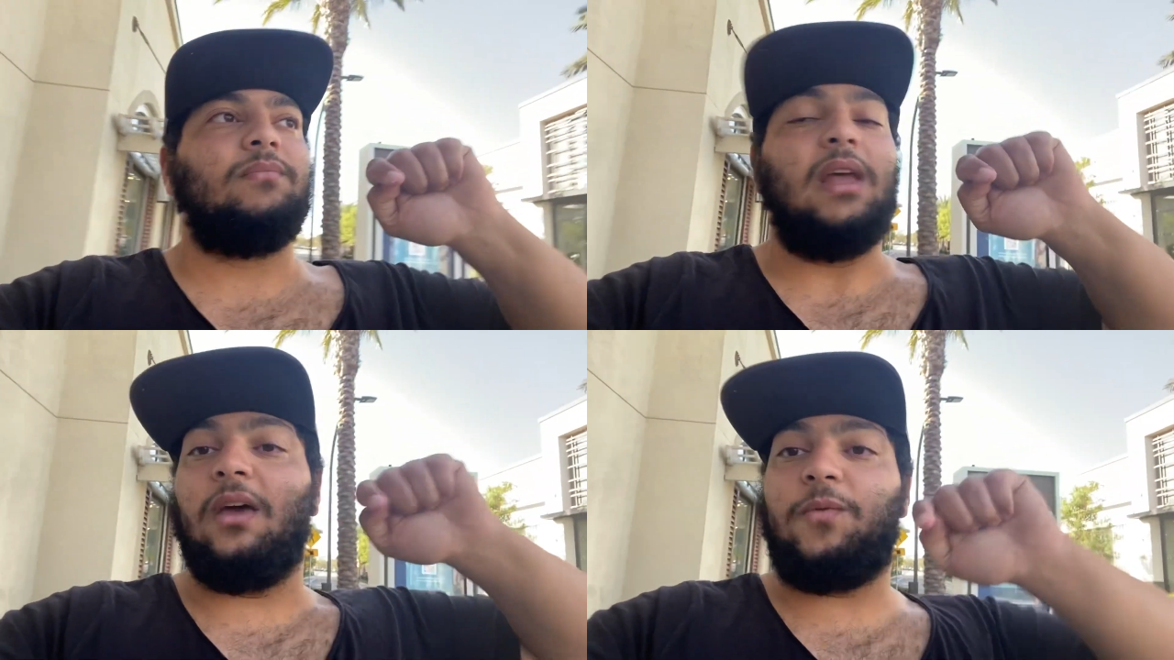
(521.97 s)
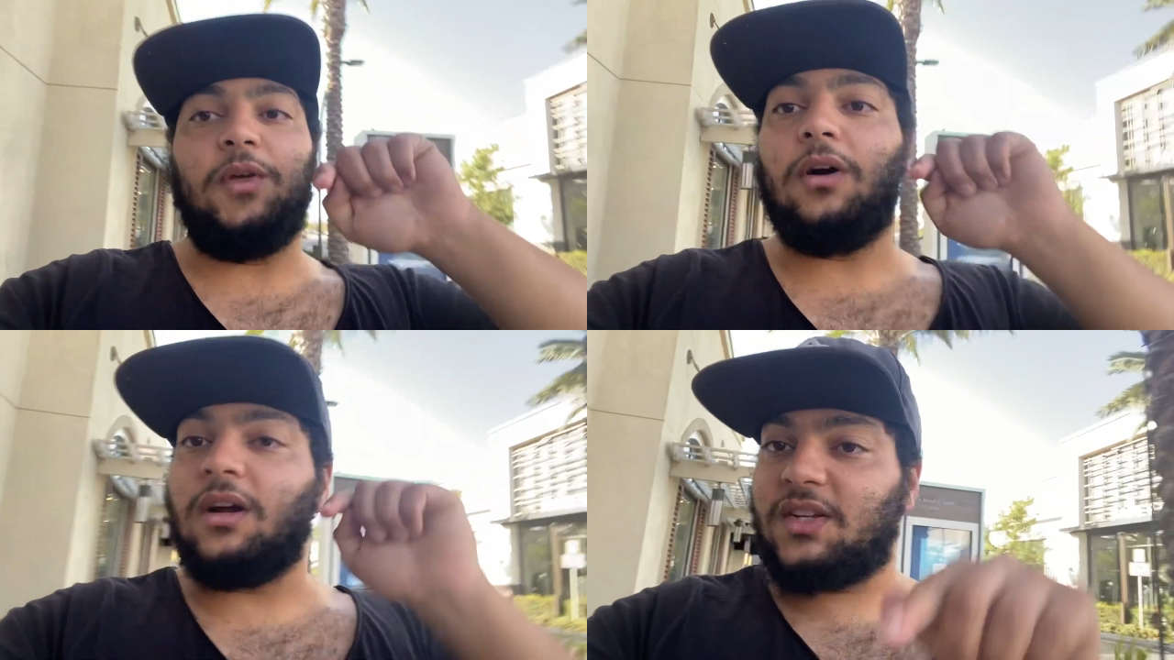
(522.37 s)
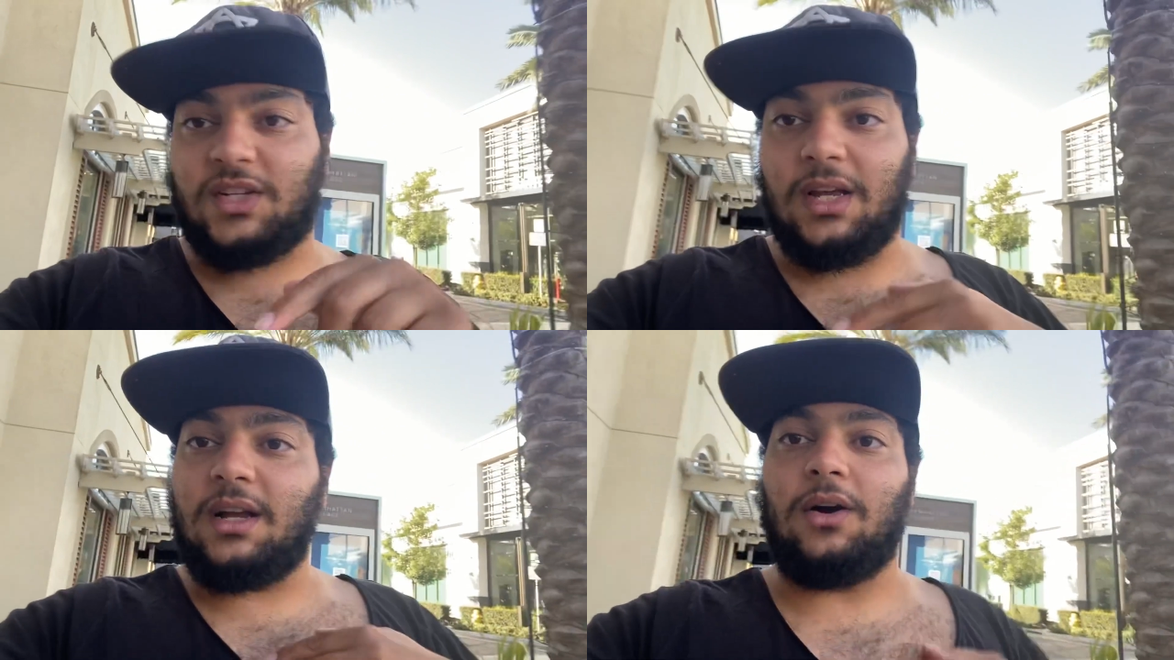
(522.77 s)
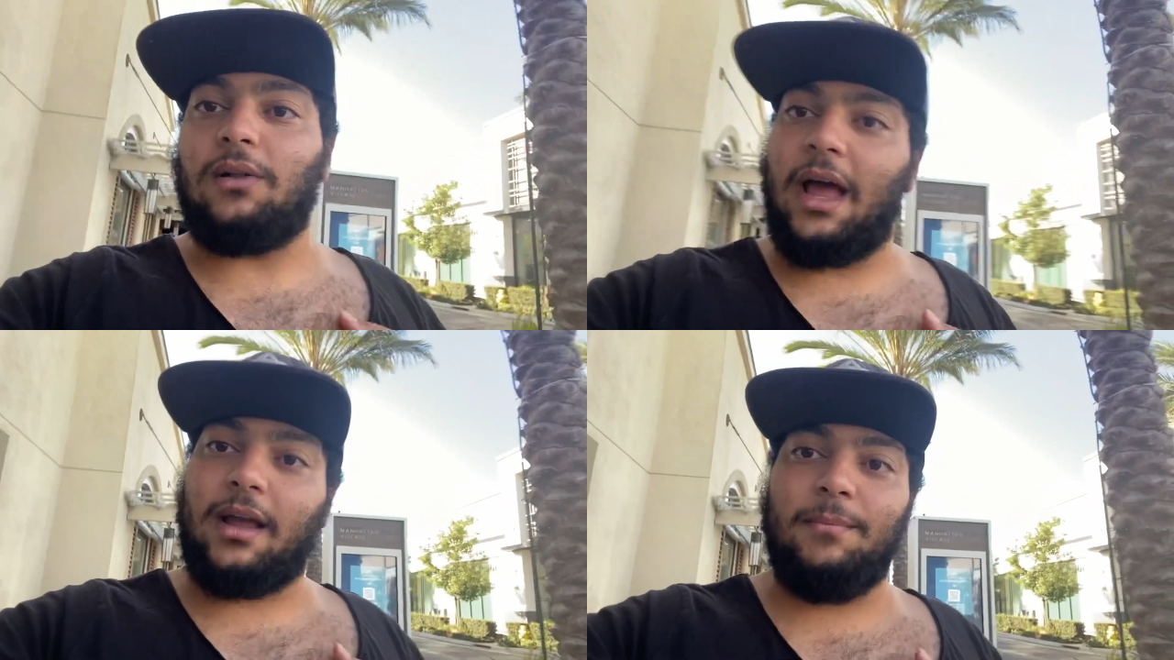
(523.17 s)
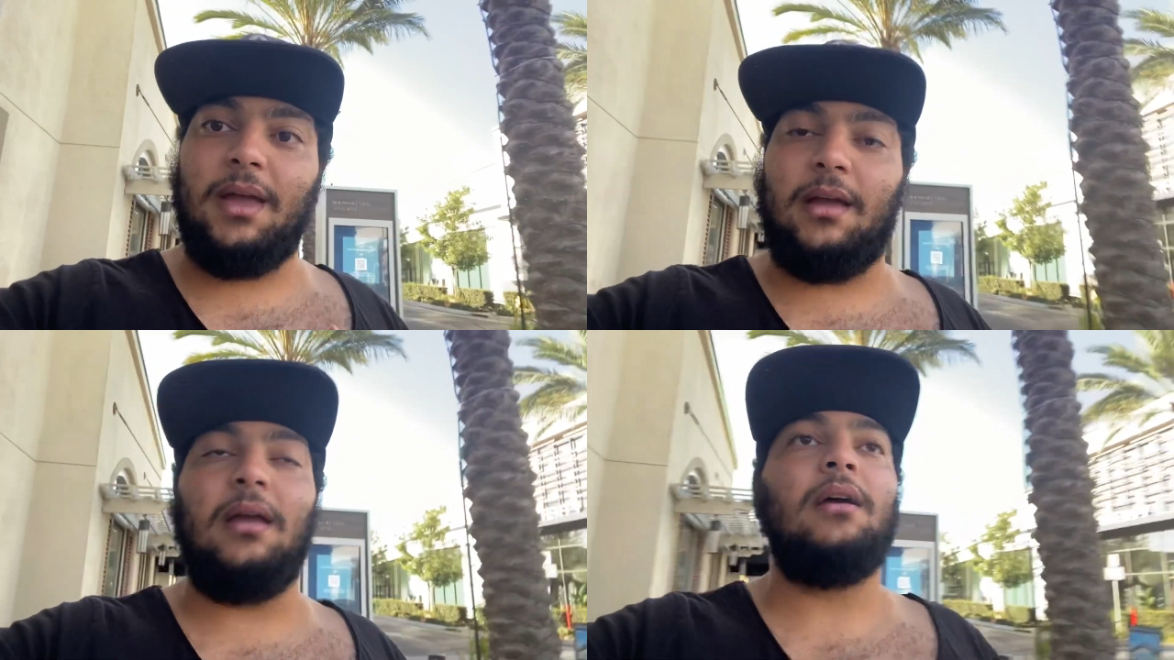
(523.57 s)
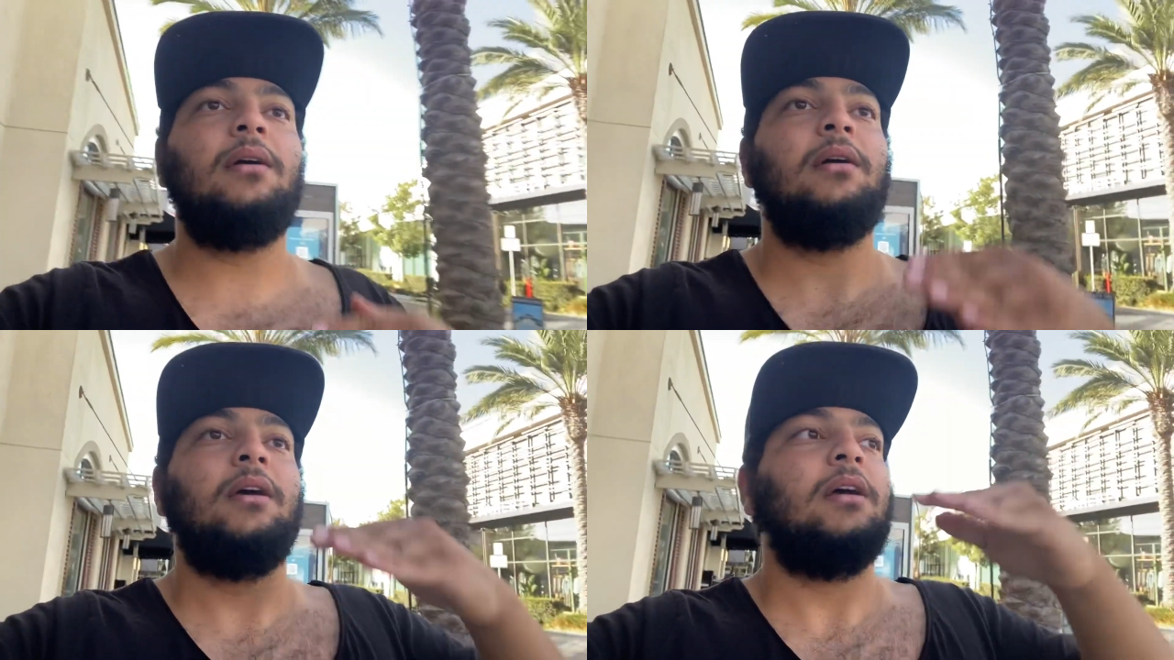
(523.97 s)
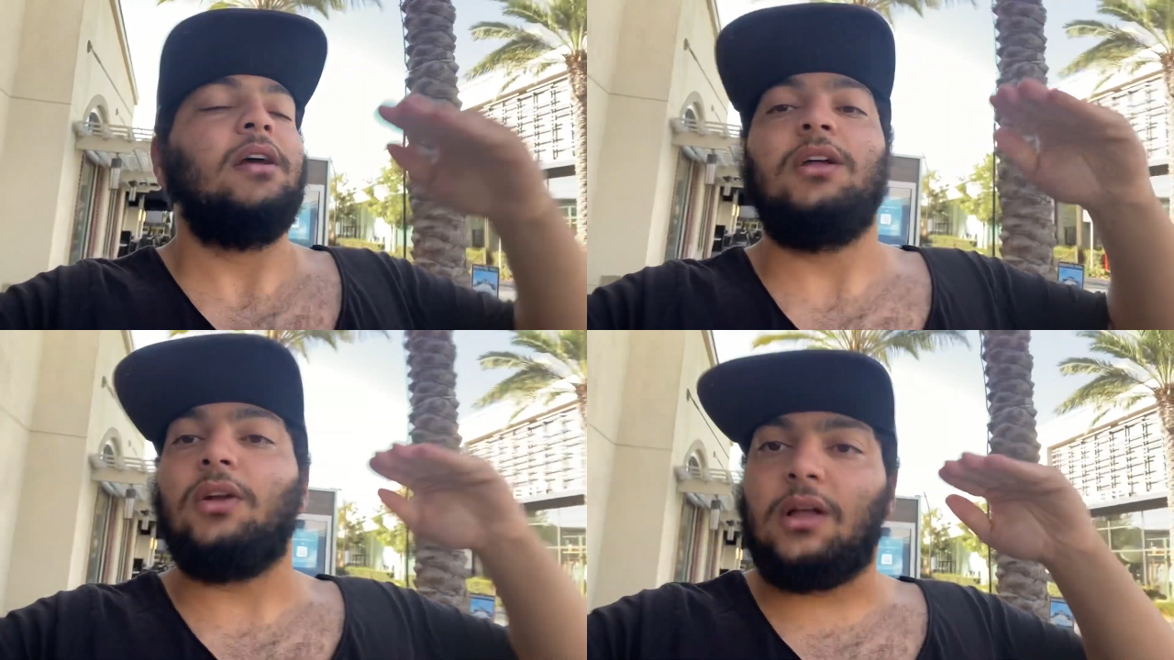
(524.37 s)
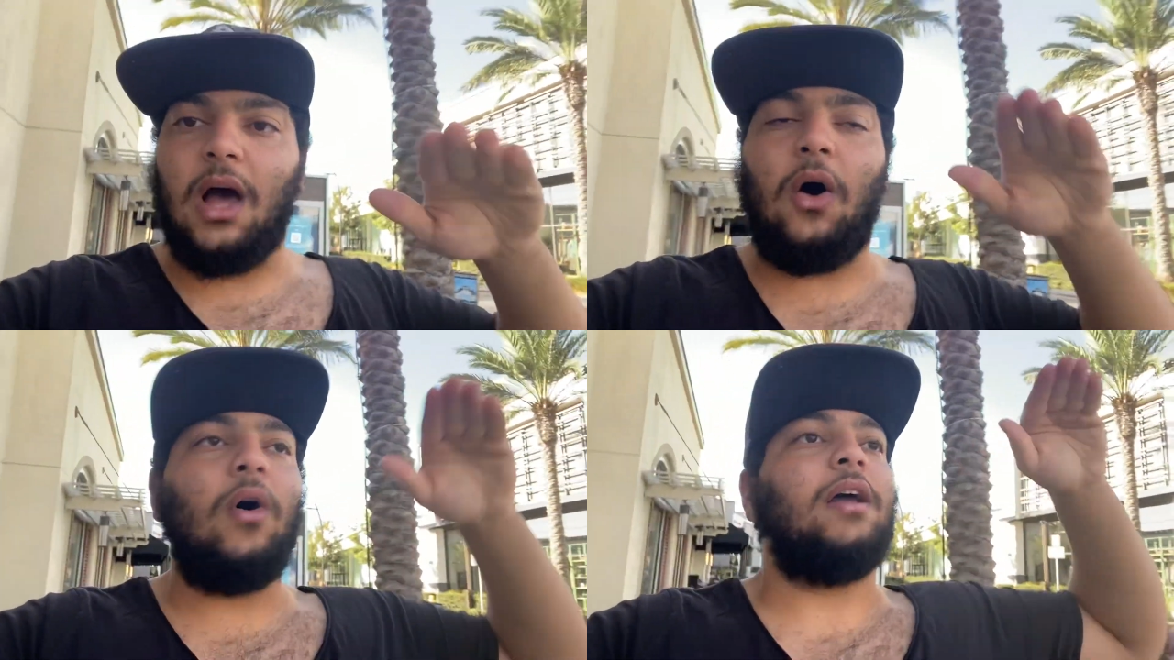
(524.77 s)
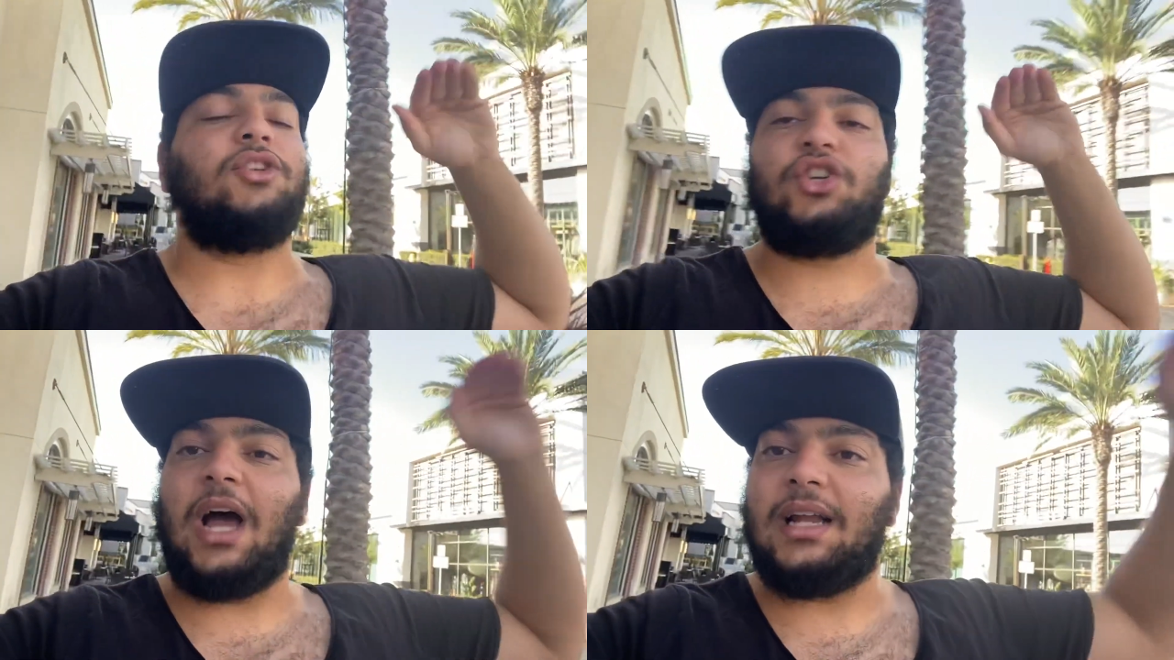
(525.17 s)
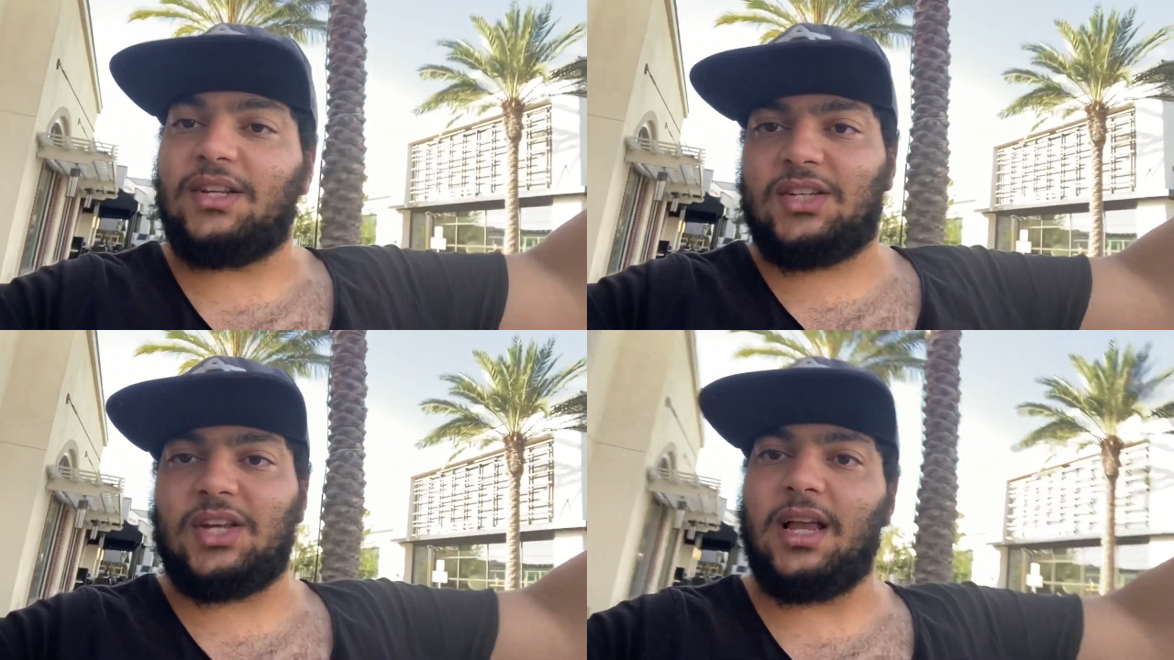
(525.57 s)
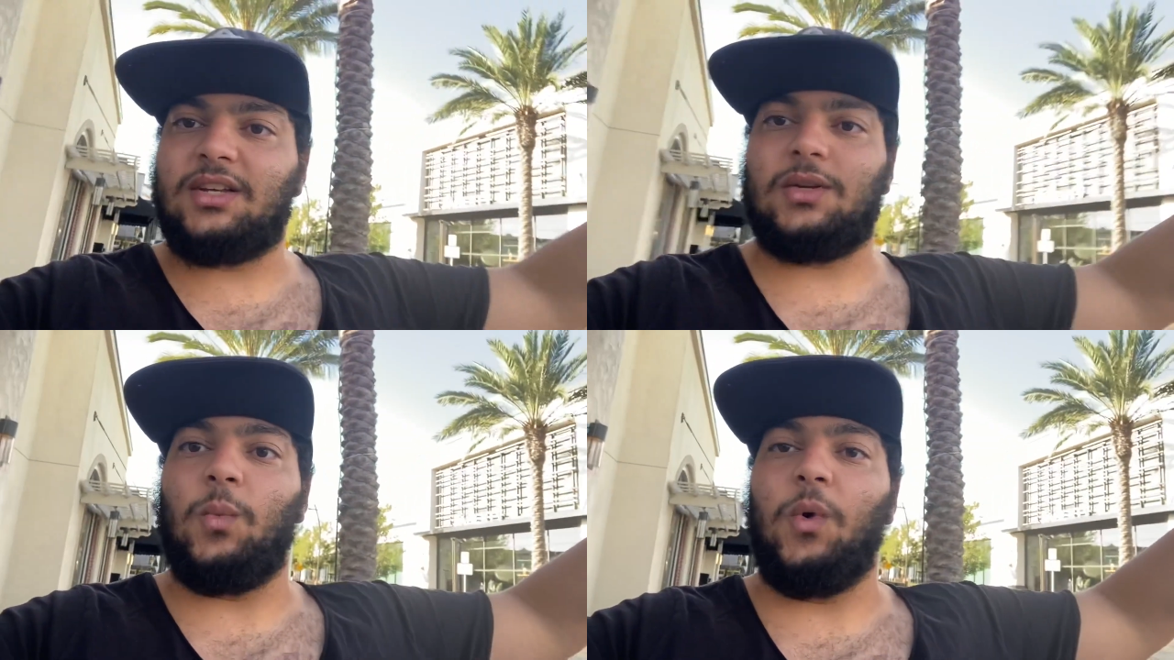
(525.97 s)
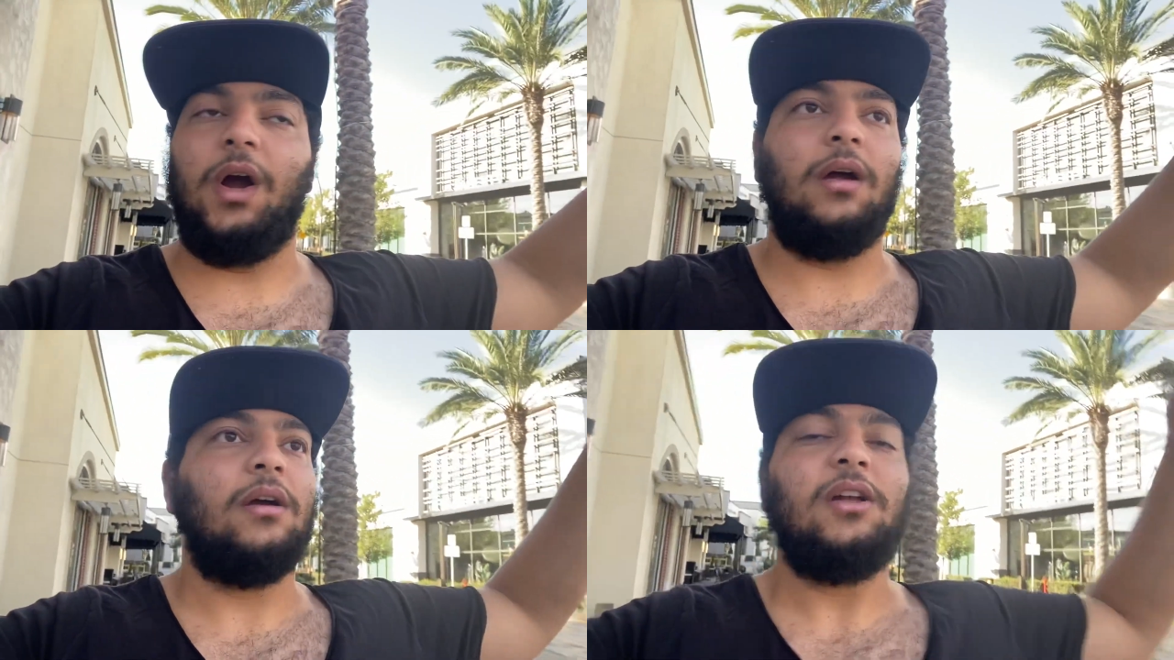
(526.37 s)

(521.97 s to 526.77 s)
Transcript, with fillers: If you're a singer like me, go and try to sing somewhere.